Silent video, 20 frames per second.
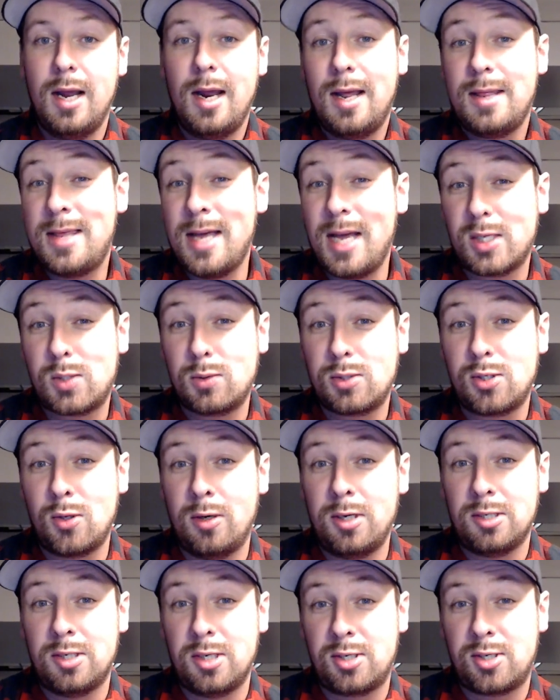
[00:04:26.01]
that's what's going
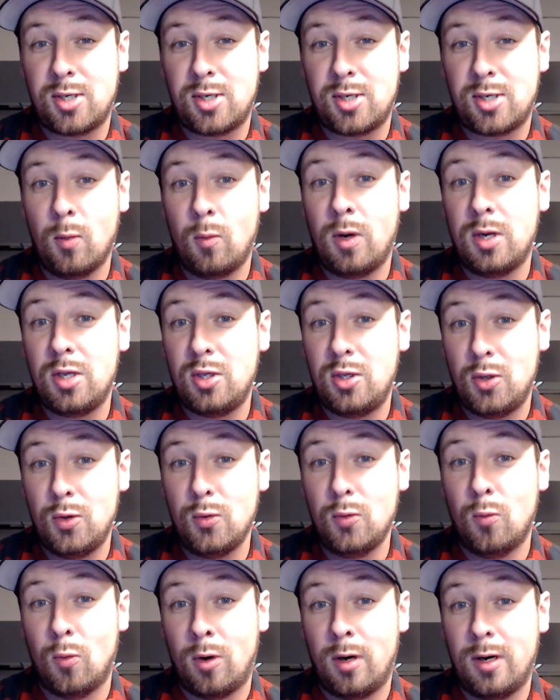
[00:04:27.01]
to determine what you
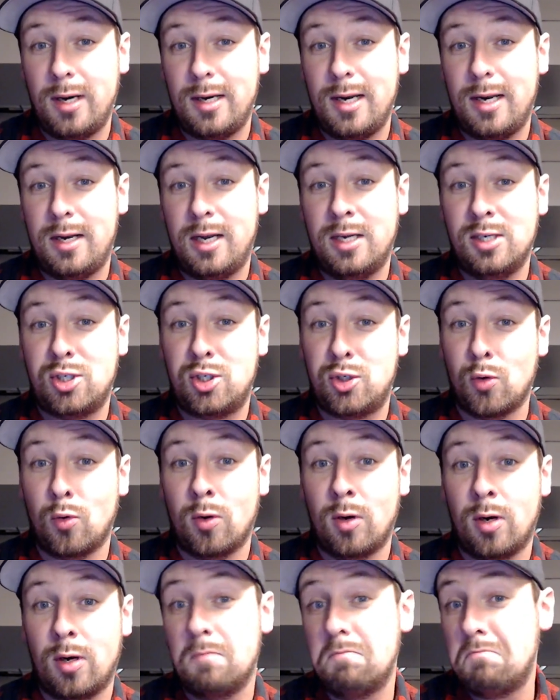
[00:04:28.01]
want as
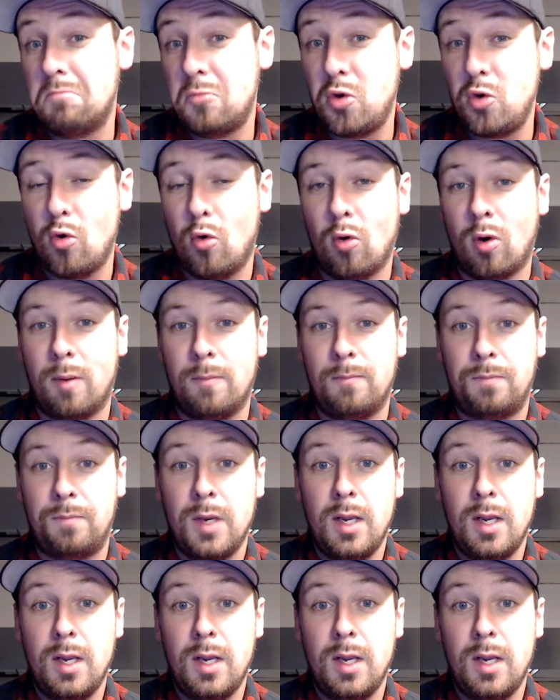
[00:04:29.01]
your norm.